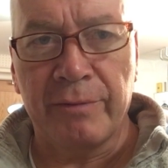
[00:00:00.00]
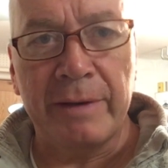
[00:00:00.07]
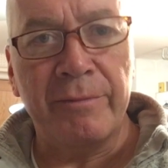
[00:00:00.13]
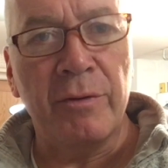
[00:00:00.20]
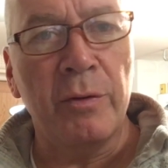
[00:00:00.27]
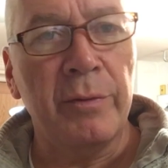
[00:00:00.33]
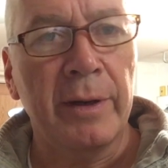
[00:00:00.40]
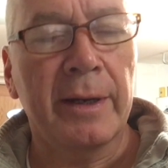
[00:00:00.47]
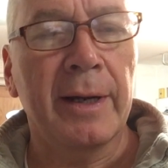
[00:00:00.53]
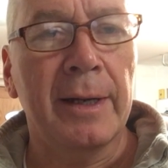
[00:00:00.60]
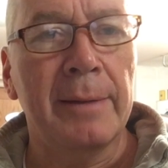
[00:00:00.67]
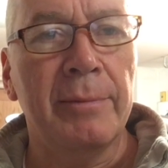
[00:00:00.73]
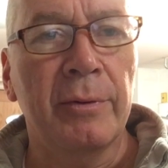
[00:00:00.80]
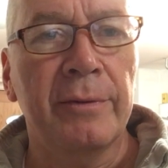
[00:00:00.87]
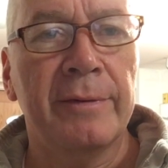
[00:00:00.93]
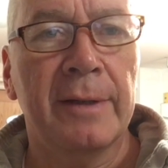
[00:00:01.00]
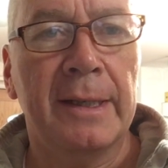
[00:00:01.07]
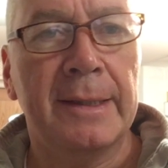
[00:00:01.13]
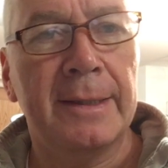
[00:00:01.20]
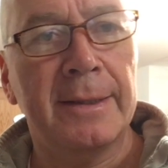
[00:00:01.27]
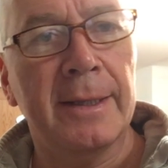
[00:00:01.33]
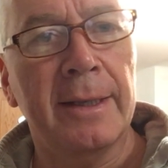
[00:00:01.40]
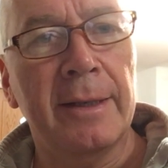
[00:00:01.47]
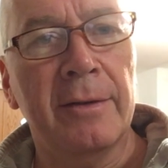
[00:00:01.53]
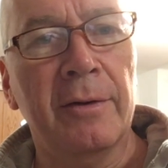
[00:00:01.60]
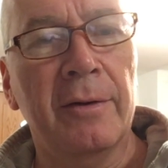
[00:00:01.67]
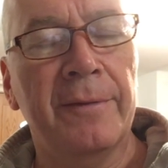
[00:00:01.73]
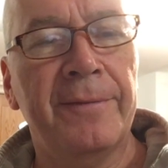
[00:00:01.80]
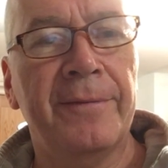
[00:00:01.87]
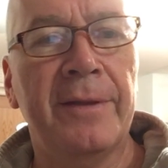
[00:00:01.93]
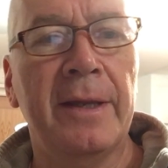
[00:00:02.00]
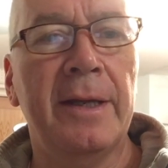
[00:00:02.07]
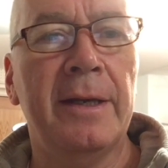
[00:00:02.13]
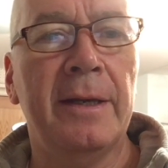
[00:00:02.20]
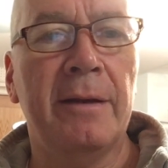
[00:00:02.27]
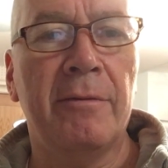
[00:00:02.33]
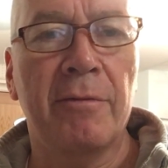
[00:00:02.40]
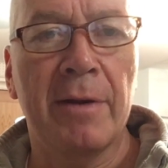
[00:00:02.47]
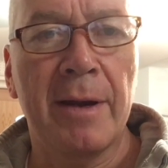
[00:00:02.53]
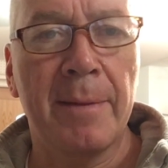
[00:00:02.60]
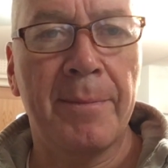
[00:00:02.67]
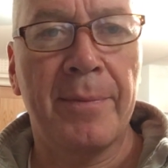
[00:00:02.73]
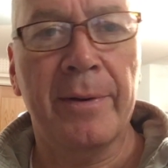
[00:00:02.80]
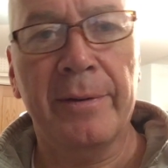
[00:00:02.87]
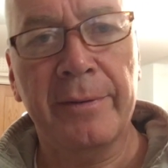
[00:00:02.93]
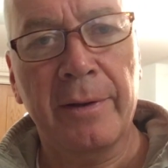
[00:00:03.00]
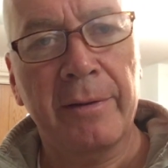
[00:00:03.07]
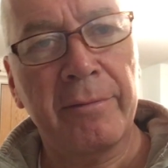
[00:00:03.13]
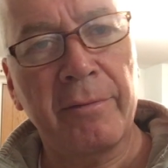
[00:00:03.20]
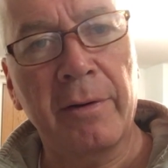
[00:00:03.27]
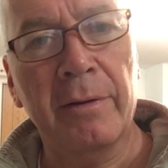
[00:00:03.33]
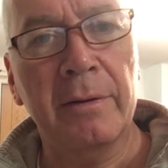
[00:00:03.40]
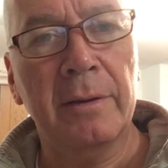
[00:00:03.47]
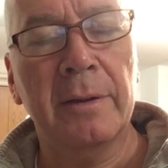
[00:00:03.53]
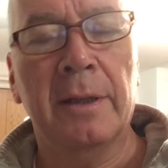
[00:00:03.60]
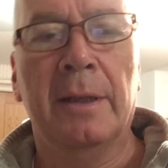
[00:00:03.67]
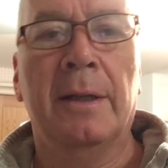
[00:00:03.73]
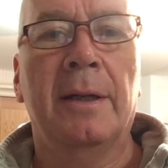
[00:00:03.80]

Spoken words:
reroute the cables, I had to take off the grip and the throttle